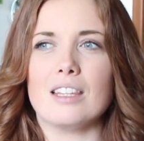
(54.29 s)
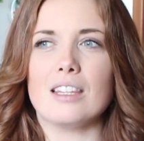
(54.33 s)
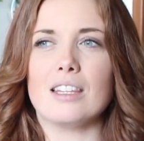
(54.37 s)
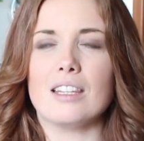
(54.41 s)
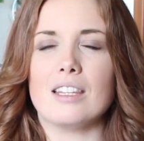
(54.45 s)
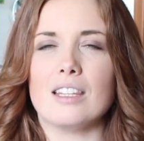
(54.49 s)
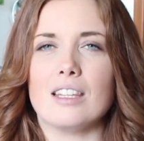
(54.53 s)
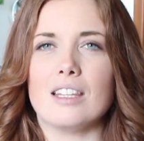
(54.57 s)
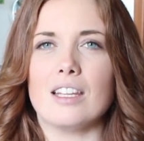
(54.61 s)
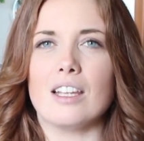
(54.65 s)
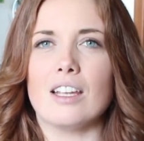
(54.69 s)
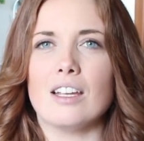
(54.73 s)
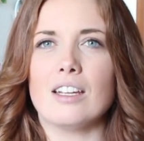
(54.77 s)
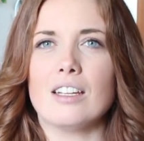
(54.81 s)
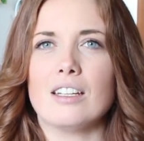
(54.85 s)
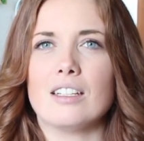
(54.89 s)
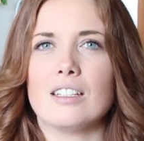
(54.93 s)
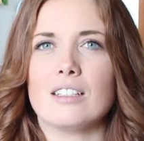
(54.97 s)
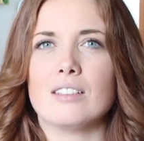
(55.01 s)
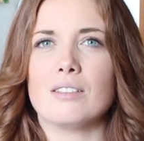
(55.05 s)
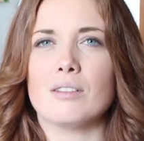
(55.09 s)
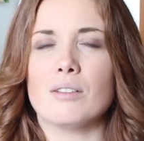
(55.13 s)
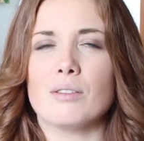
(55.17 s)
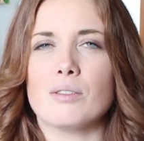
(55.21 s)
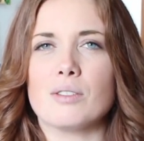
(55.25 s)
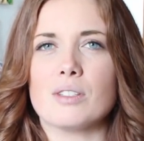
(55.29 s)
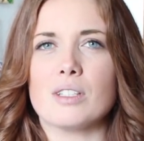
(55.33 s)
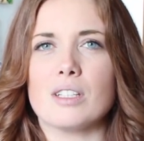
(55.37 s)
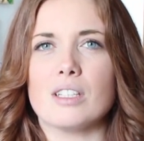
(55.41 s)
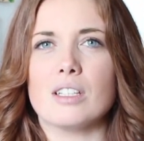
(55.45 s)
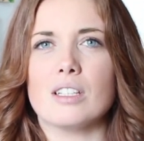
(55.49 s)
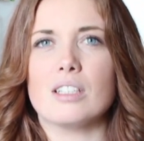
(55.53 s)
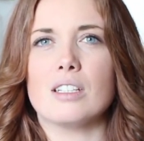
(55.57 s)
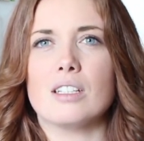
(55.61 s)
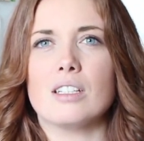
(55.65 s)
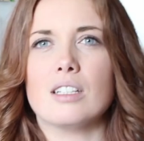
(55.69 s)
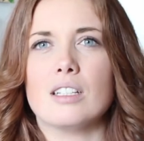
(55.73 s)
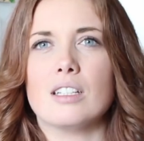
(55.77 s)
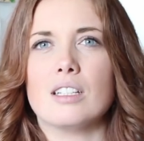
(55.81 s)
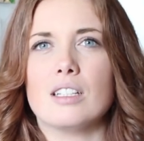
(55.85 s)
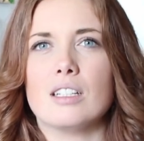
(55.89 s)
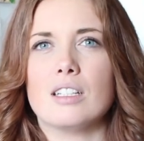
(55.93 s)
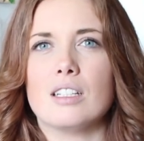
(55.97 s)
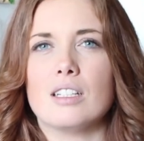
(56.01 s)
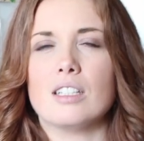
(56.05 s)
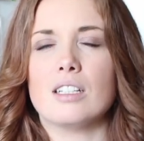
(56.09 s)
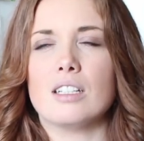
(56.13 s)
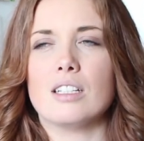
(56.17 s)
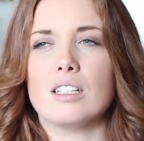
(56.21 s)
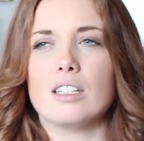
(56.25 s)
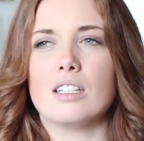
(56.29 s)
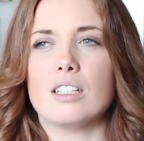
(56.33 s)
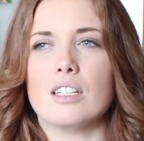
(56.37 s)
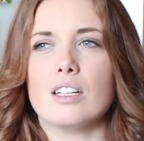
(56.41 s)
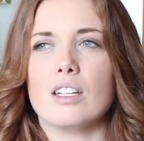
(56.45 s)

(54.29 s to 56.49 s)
No. What was a cacio pepe?